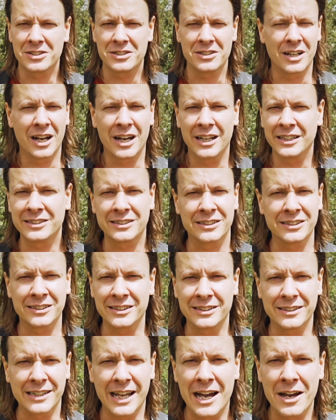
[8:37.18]
nice to
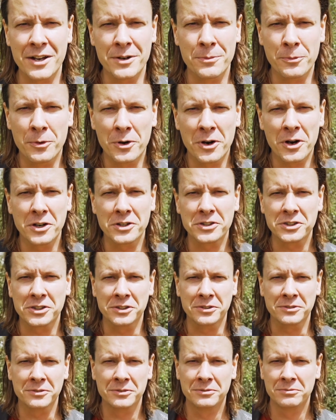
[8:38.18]
sit down and watch,
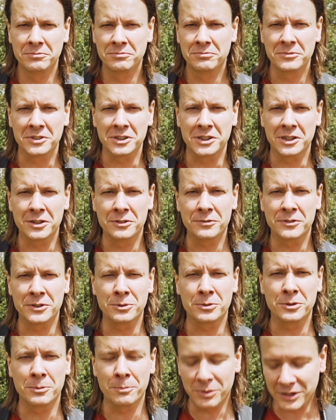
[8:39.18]
and, you know,
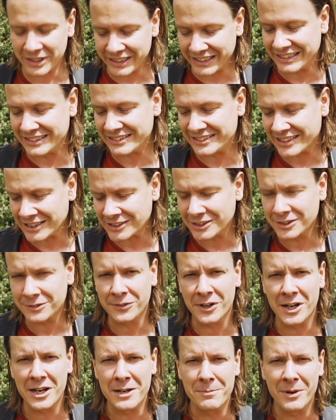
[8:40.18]
feel completely
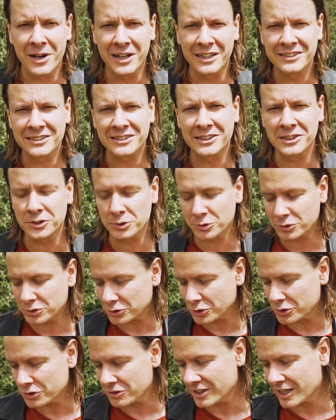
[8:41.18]
satisfied by a single
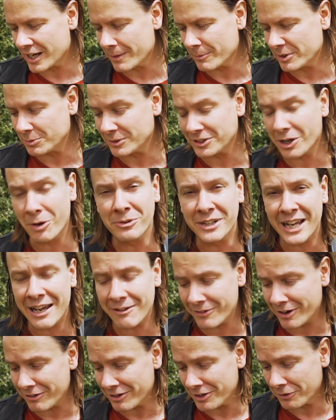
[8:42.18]
storyline, which we don't
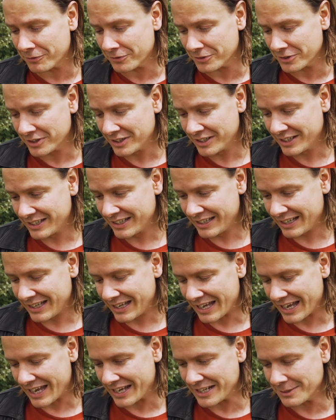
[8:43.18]
get very often
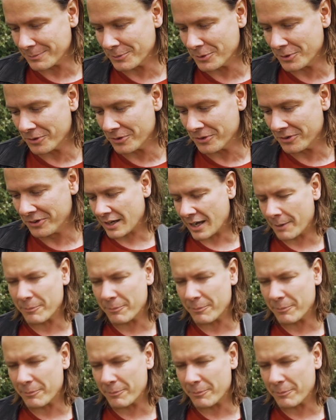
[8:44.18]
anymore.